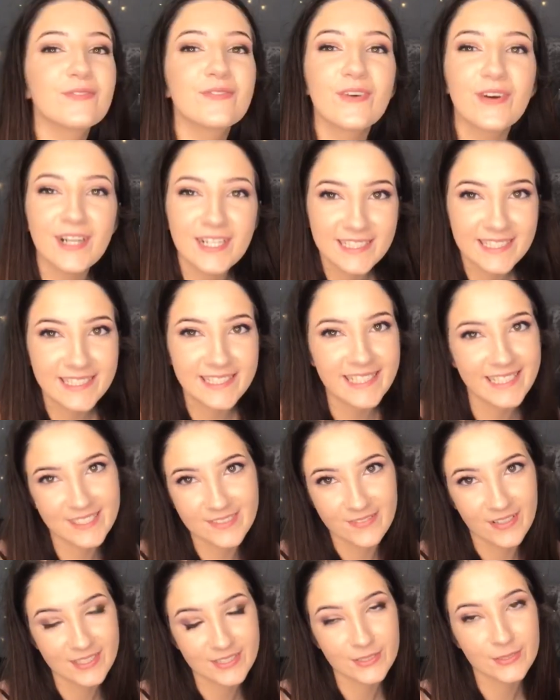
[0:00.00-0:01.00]
for today's
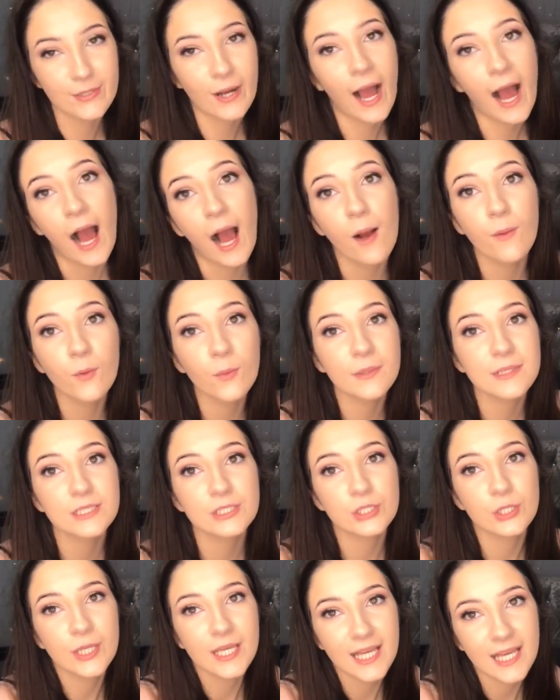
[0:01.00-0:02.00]
video, I will be
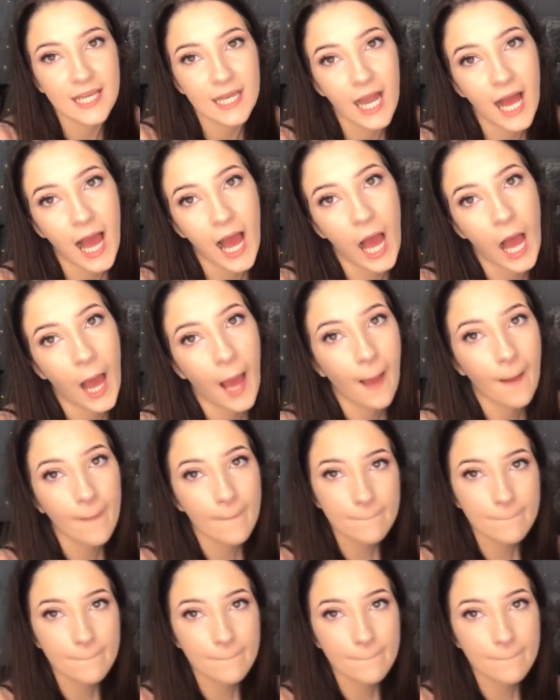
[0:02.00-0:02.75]
doing a